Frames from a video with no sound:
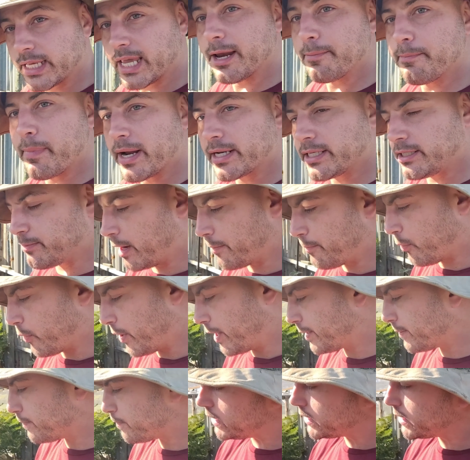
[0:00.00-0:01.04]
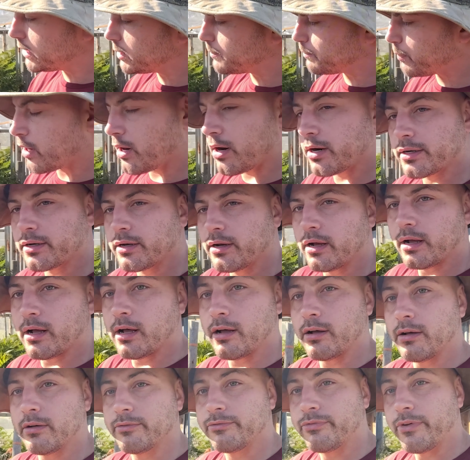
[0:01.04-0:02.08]
To get back to my point, this is part
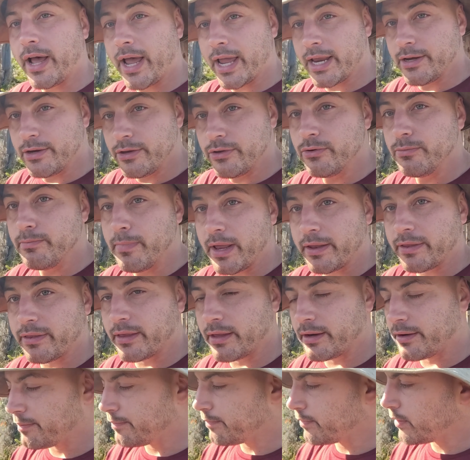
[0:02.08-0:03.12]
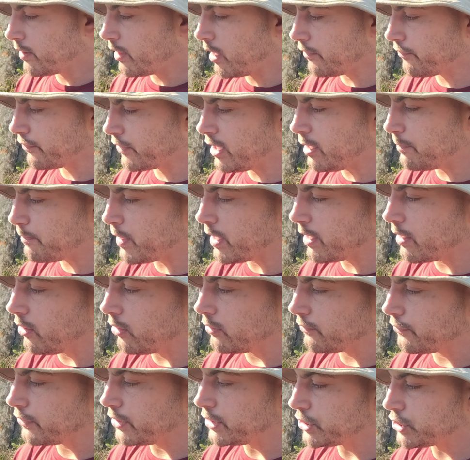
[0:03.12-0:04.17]
of a new method of keeping
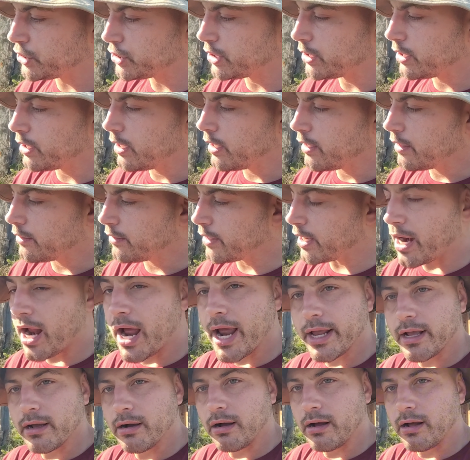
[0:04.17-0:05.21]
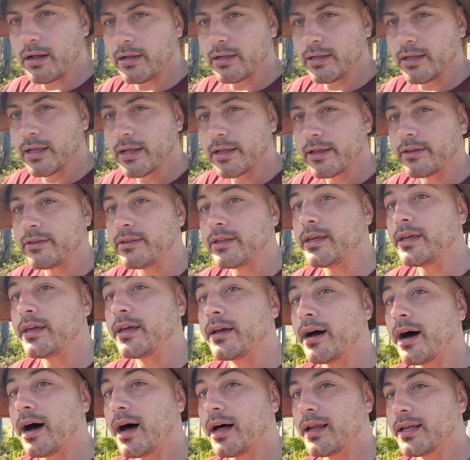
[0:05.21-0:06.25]
goldfish that I call the
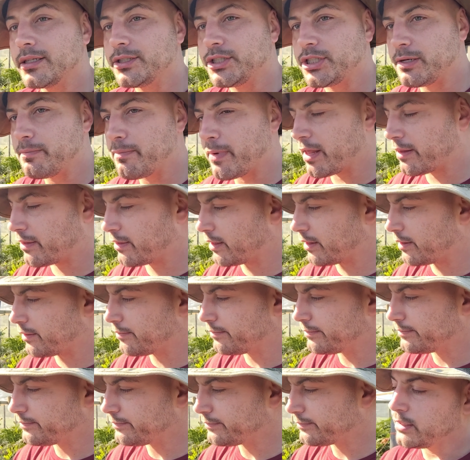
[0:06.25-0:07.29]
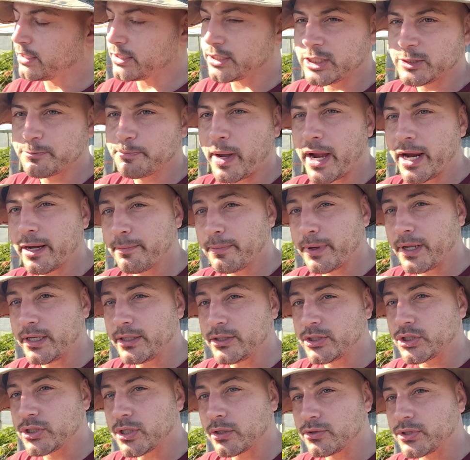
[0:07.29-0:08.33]
ecology method. Despite
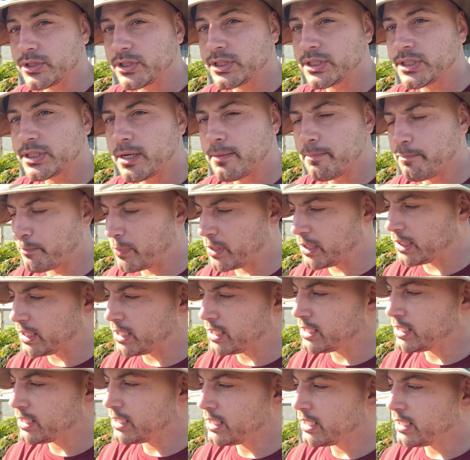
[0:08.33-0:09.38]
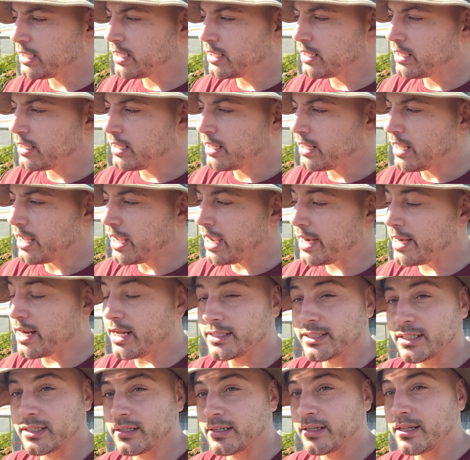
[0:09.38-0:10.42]
being so simple, it
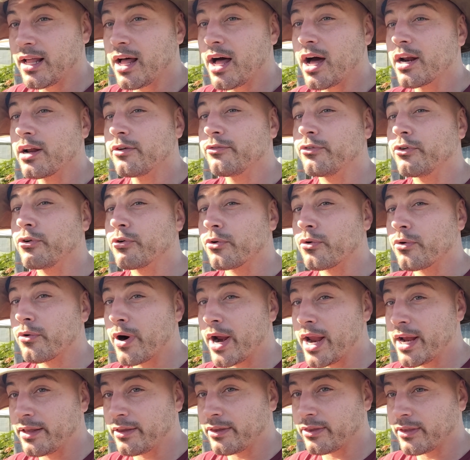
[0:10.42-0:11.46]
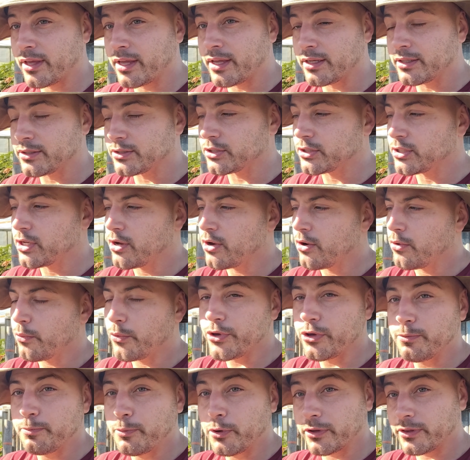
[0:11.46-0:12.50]
does a lot of great things
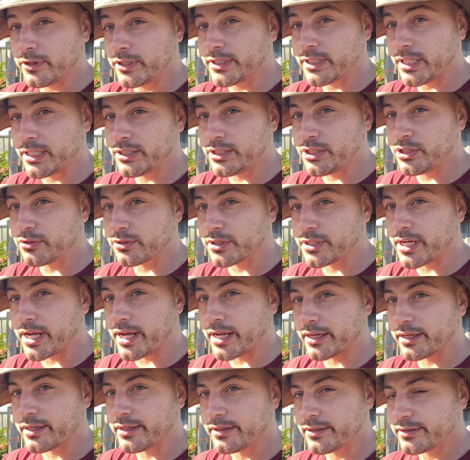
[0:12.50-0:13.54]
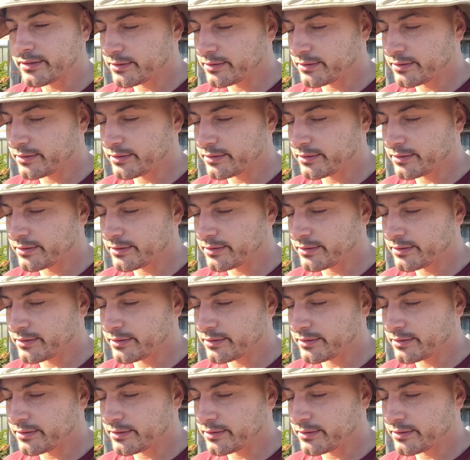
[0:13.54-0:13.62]
when you put this into your tank.